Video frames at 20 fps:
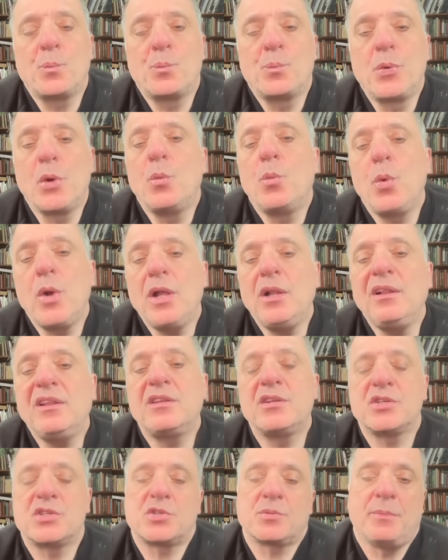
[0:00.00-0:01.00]

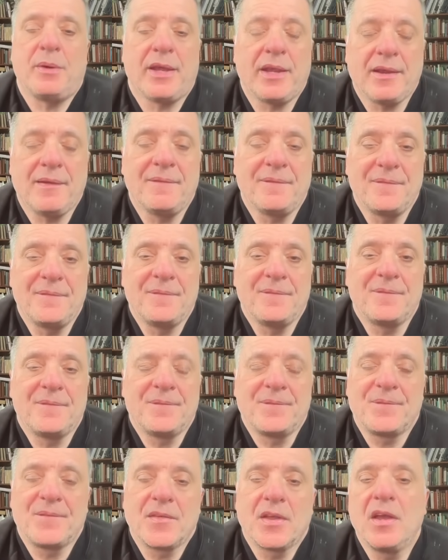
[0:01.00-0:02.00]
bewilders me
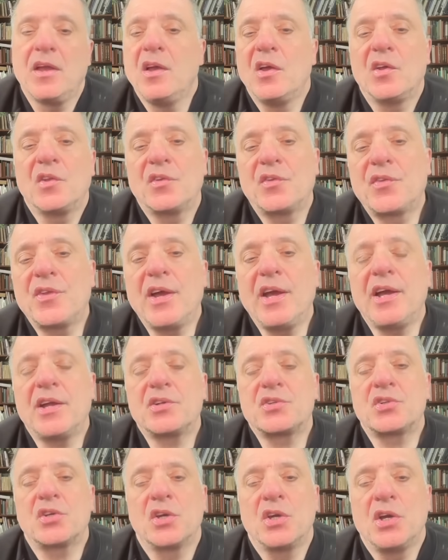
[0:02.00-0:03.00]

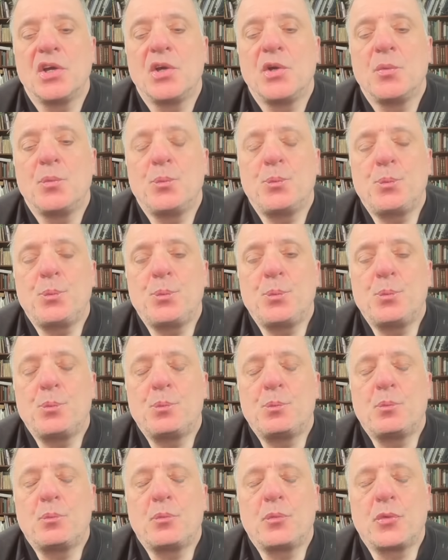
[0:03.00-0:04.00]
that
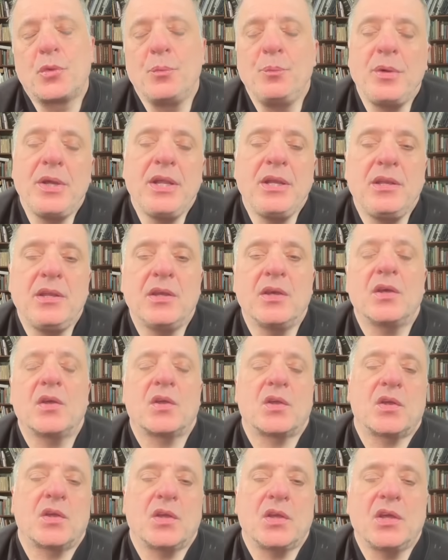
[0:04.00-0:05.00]
the media
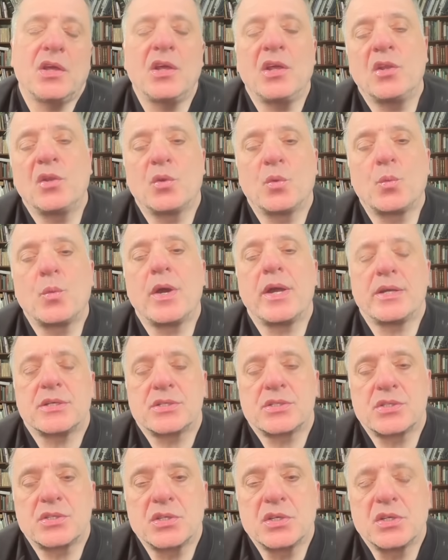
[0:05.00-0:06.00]
in the
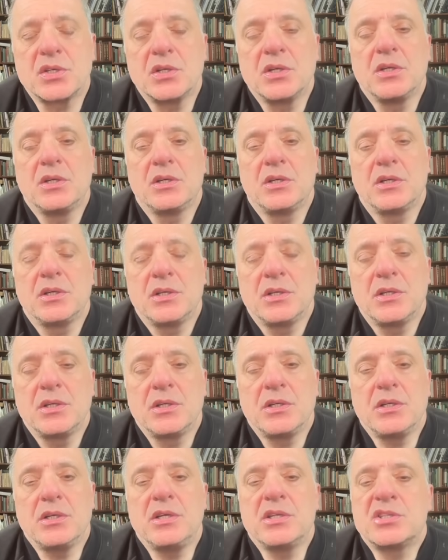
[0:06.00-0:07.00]
West
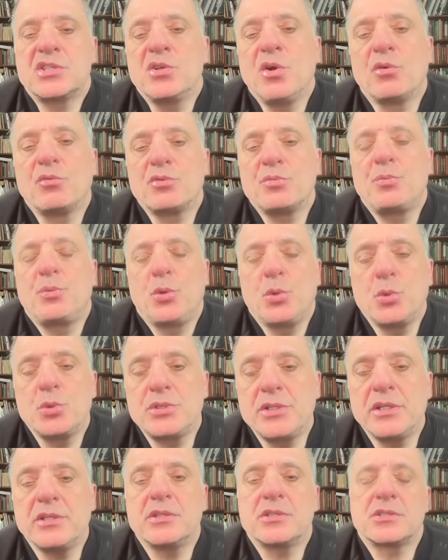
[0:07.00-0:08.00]
is not
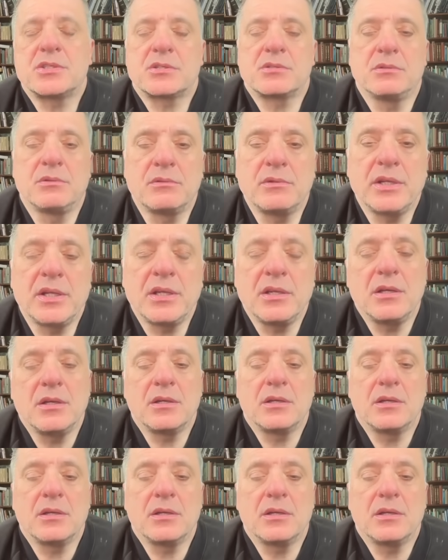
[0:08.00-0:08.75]
reporting this story